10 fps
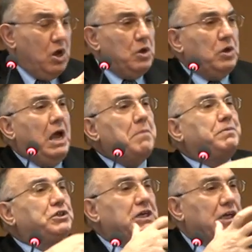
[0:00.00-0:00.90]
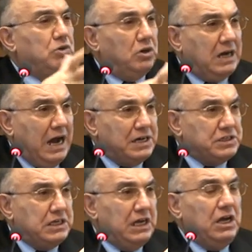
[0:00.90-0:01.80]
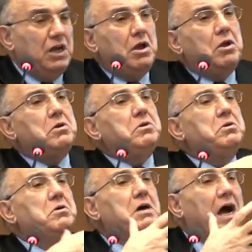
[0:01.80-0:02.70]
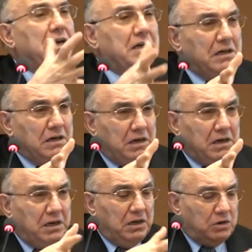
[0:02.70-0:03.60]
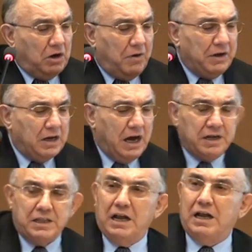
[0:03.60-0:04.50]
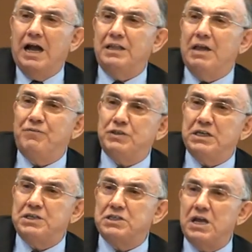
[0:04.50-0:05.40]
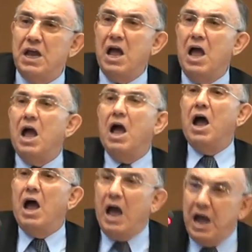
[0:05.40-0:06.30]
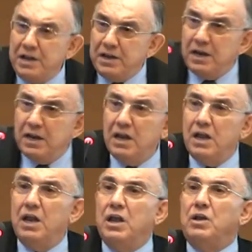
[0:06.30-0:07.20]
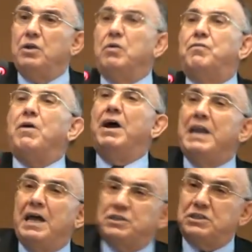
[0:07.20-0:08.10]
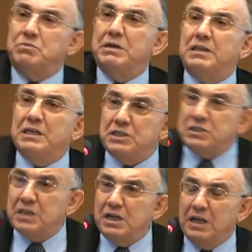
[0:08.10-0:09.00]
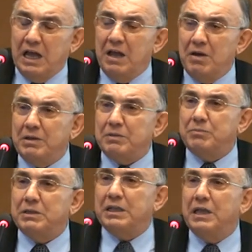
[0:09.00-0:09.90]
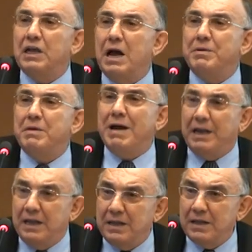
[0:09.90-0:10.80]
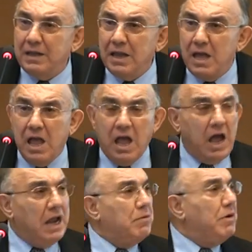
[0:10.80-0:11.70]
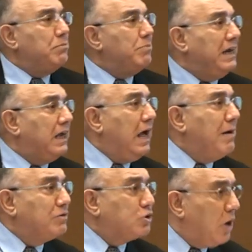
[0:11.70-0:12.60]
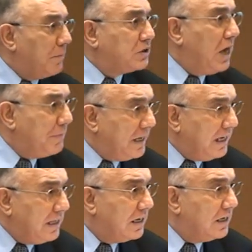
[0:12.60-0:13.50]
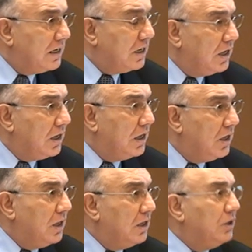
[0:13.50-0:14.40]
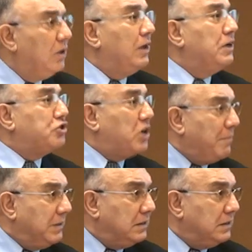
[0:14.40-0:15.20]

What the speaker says: You appreciate your currency, you run growing current account deficits, and you finance with this, with the incoming money. And when money stops coming in, you're in trouble.